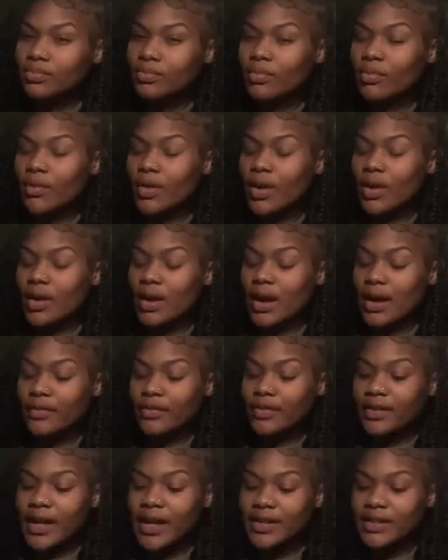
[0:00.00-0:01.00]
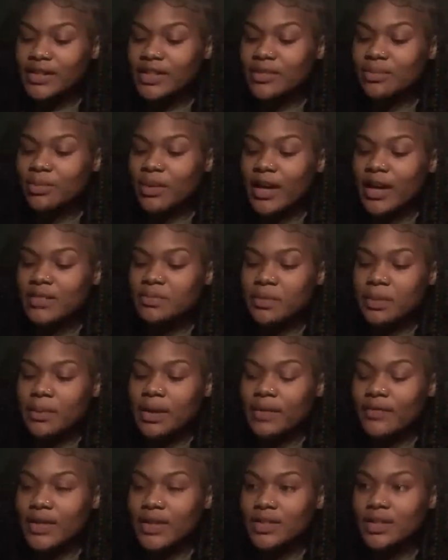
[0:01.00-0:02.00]
Y'all, I feel like these braids make my
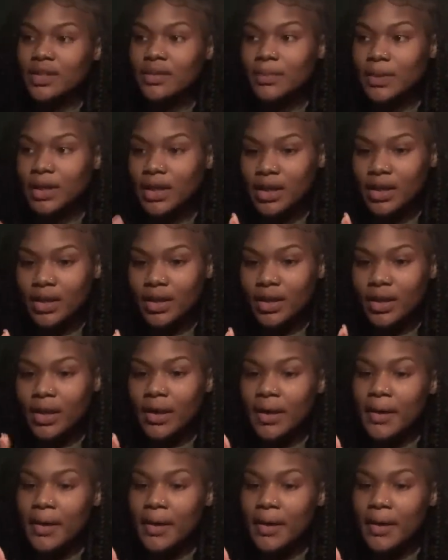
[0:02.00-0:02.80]
face look big.